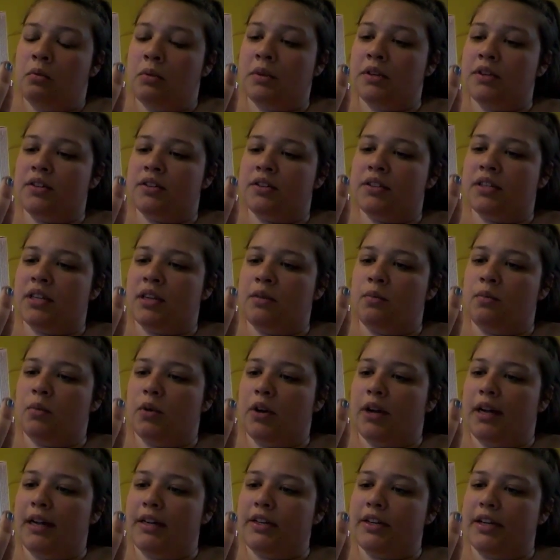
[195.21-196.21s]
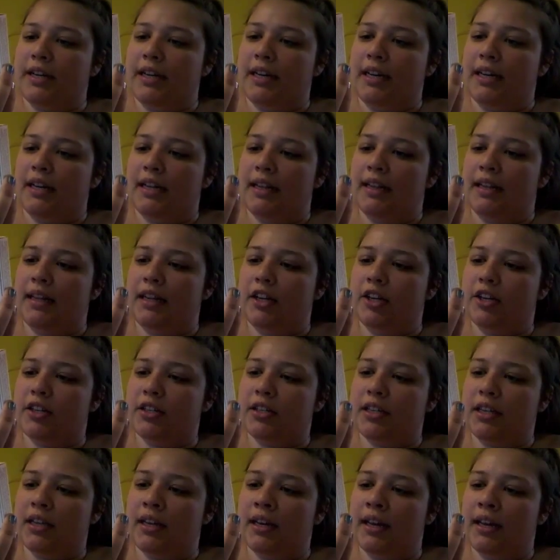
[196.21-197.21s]
Well, your skin more hydrated, and then your
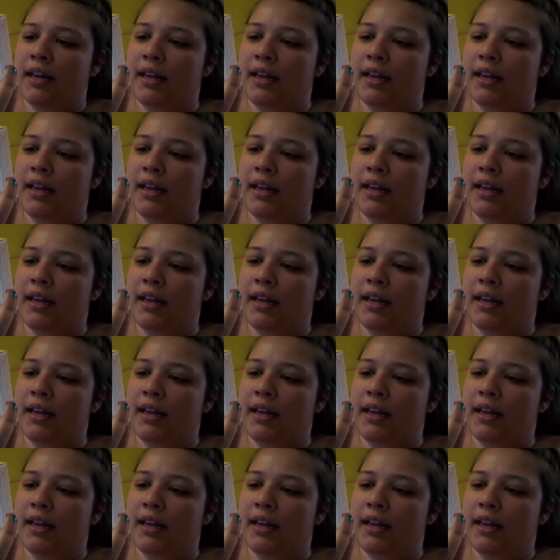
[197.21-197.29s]
skin